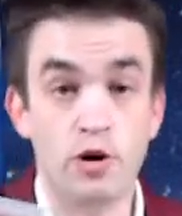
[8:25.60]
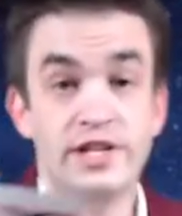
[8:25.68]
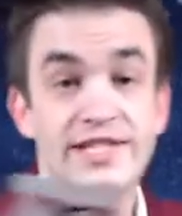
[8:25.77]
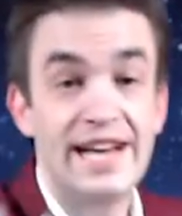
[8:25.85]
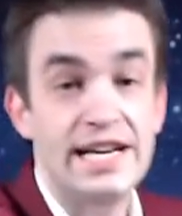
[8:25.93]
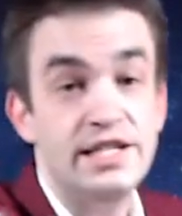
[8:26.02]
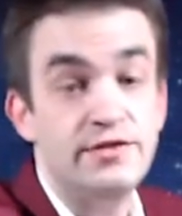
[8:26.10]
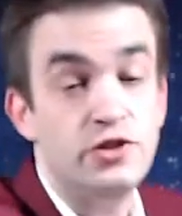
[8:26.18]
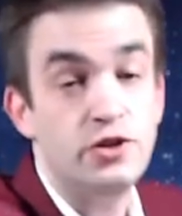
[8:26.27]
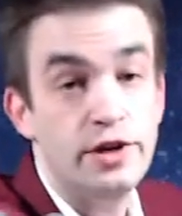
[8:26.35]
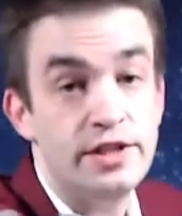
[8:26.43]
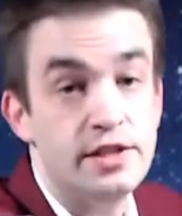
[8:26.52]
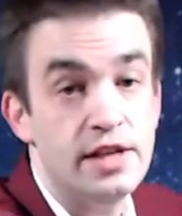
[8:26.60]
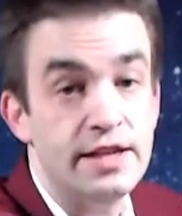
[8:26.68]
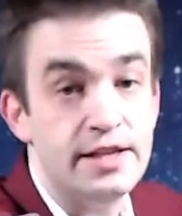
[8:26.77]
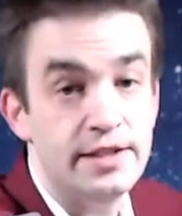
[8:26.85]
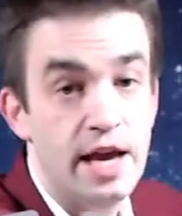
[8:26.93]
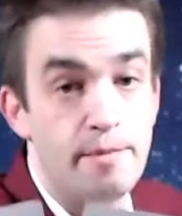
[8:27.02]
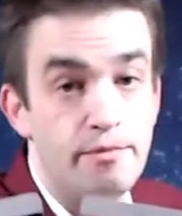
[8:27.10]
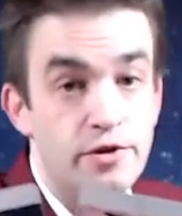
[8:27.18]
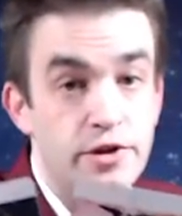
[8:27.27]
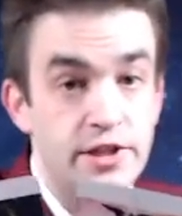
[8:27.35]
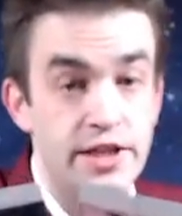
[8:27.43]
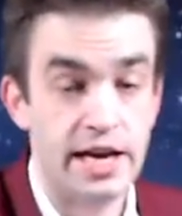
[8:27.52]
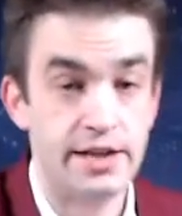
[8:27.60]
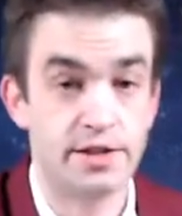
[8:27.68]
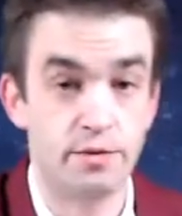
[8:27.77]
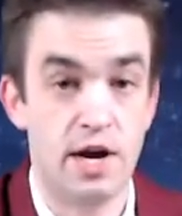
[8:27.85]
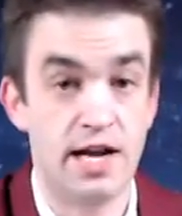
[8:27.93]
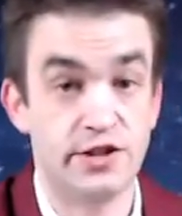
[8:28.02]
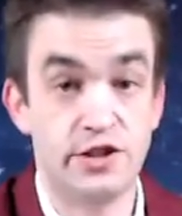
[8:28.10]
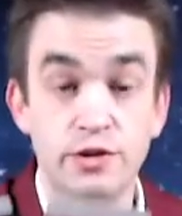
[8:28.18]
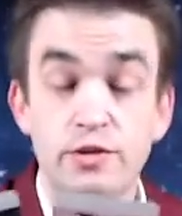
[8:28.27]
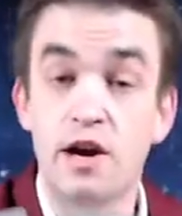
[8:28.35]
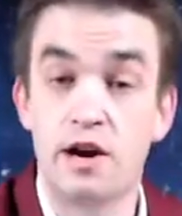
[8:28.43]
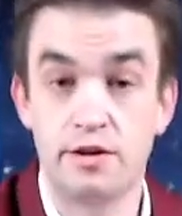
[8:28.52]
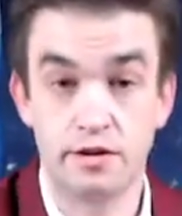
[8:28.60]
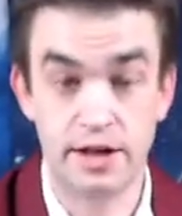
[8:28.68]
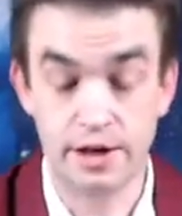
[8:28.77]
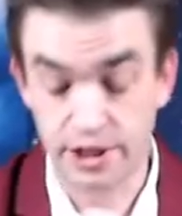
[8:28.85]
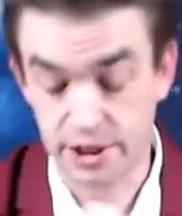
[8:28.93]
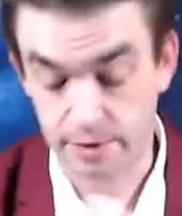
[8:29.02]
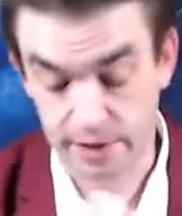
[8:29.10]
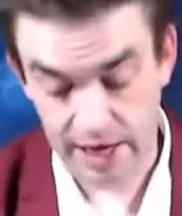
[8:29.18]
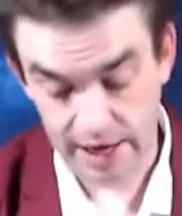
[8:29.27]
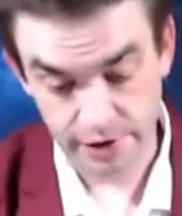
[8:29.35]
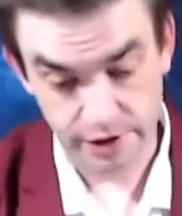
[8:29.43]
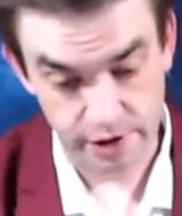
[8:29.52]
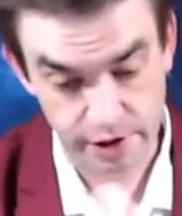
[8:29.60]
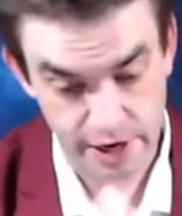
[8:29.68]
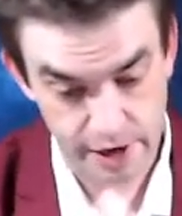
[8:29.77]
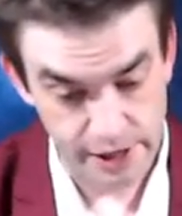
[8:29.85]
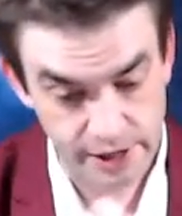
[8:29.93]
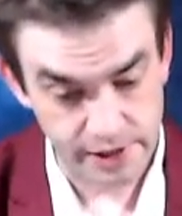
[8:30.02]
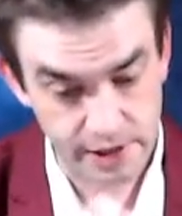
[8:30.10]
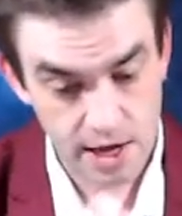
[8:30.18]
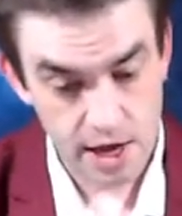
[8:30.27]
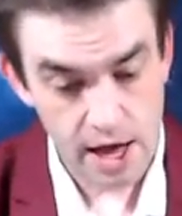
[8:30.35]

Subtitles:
decisive choices on this Emperor to the Ace of Wands, two cardinal energies with Cancer and Aries.